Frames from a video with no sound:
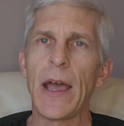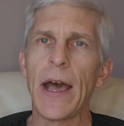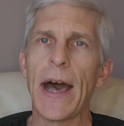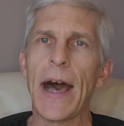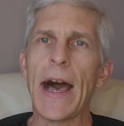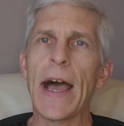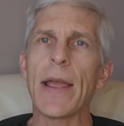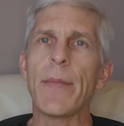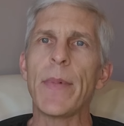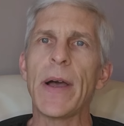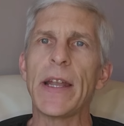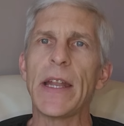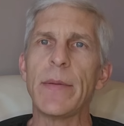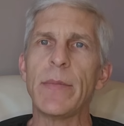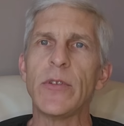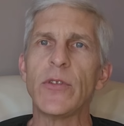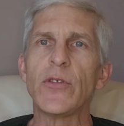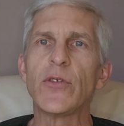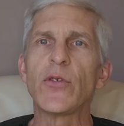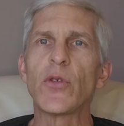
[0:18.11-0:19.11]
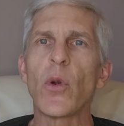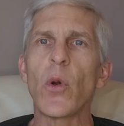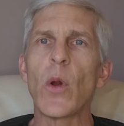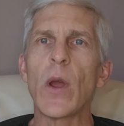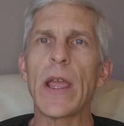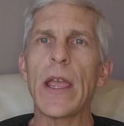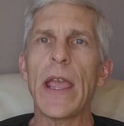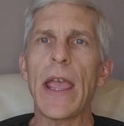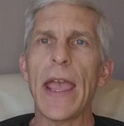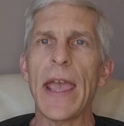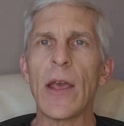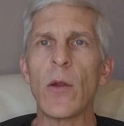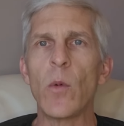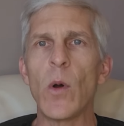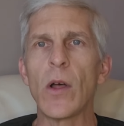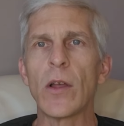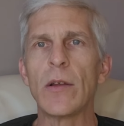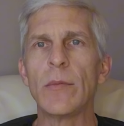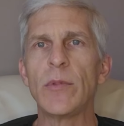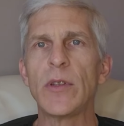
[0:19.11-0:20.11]
Hi, my name is Troy, and
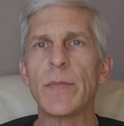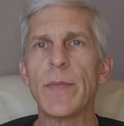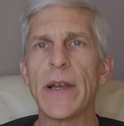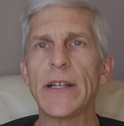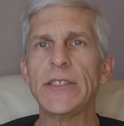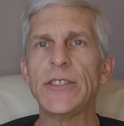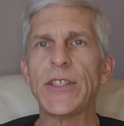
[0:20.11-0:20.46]
welcome to my